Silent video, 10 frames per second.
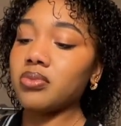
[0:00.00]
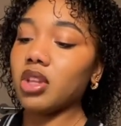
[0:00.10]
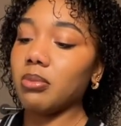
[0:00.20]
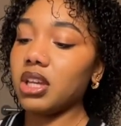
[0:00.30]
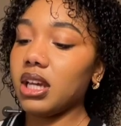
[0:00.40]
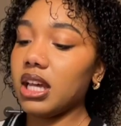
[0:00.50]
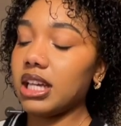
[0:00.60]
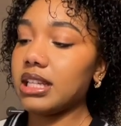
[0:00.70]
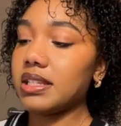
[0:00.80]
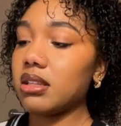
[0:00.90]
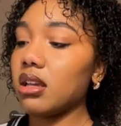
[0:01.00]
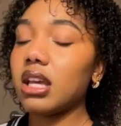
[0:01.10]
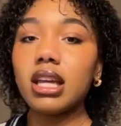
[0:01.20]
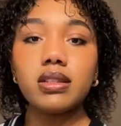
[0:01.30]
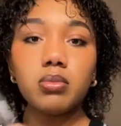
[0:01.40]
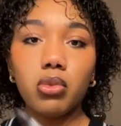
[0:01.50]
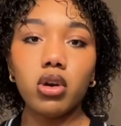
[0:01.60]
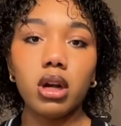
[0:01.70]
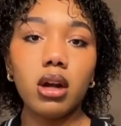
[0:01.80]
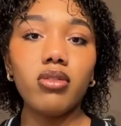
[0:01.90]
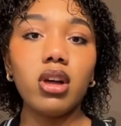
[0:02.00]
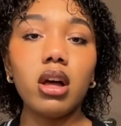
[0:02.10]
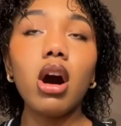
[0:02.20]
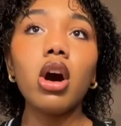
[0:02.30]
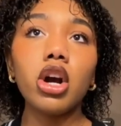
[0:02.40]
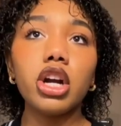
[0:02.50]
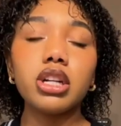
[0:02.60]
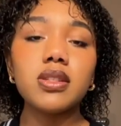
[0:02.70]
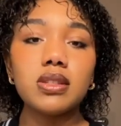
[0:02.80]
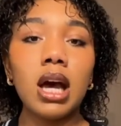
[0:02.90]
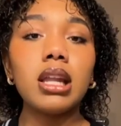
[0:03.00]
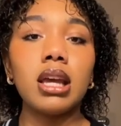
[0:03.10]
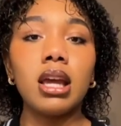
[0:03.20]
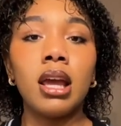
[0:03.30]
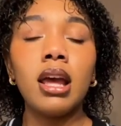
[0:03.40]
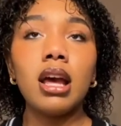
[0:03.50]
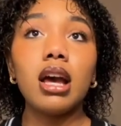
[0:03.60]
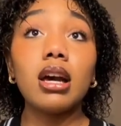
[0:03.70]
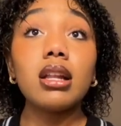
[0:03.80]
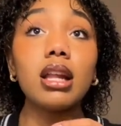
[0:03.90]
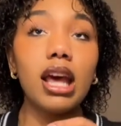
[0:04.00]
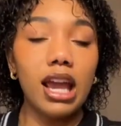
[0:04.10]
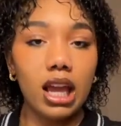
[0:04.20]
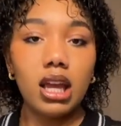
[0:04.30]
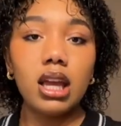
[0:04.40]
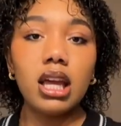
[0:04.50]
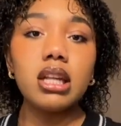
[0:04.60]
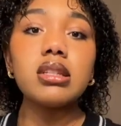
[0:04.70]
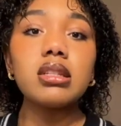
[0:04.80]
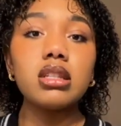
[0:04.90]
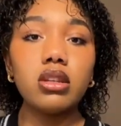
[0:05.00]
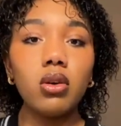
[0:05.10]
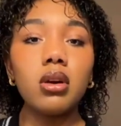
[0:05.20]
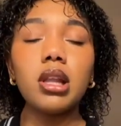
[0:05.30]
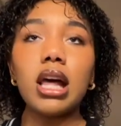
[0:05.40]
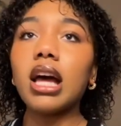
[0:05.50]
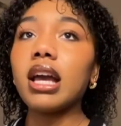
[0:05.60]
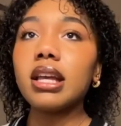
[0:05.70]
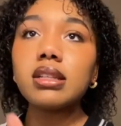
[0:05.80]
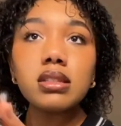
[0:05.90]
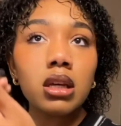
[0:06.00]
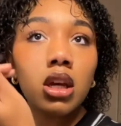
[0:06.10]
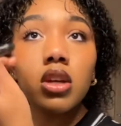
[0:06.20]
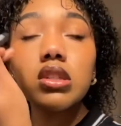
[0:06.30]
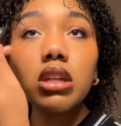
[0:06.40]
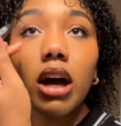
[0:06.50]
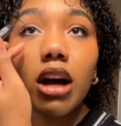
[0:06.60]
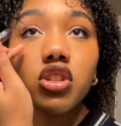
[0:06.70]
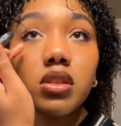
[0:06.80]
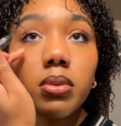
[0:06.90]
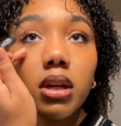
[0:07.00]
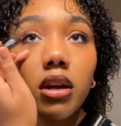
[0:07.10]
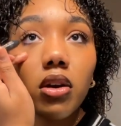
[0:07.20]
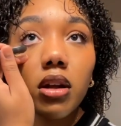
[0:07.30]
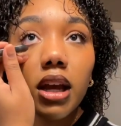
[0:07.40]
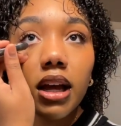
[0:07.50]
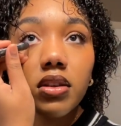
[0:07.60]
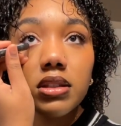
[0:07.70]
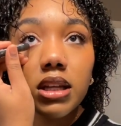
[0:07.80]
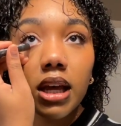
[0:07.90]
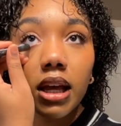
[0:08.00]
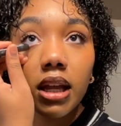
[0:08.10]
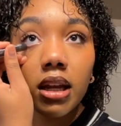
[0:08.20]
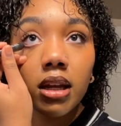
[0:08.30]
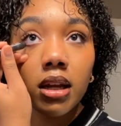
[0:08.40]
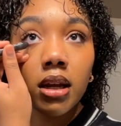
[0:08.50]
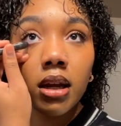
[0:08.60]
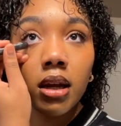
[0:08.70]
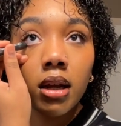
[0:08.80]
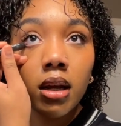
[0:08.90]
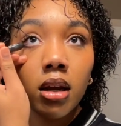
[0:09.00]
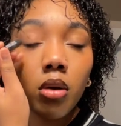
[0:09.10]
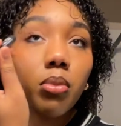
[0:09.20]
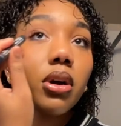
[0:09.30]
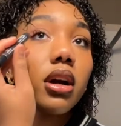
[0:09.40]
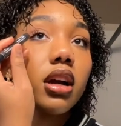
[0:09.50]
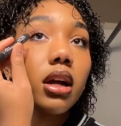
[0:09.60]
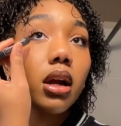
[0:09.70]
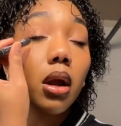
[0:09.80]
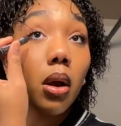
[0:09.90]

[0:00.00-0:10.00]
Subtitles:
because it's more of a hard, solid clay and it still glides. So I'll just put it on the outside part.